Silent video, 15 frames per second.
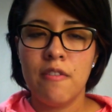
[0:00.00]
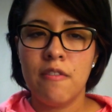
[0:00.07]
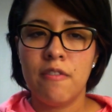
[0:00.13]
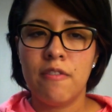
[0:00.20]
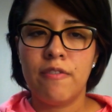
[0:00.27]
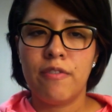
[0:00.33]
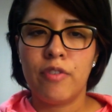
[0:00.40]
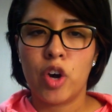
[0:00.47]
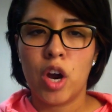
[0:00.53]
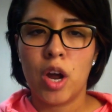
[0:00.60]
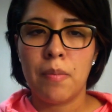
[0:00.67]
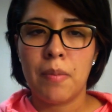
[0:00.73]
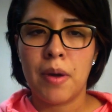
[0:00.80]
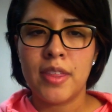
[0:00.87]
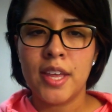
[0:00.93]

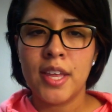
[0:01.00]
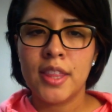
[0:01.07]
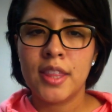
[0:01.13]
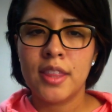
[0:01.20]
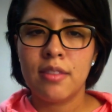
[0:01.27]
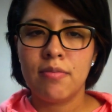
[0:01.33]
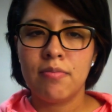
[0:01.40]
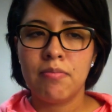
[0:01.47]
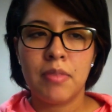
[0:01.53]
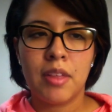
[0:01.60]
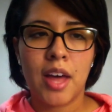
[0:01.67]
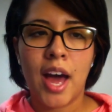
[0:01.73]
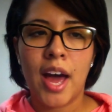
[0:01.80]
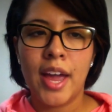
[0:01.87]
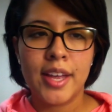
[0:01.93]
from, I think the
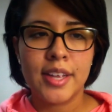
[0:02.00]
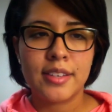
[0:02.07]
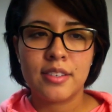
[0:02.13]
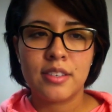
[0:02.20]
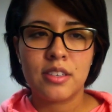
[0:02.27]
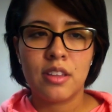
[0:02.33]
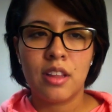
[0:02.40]
highest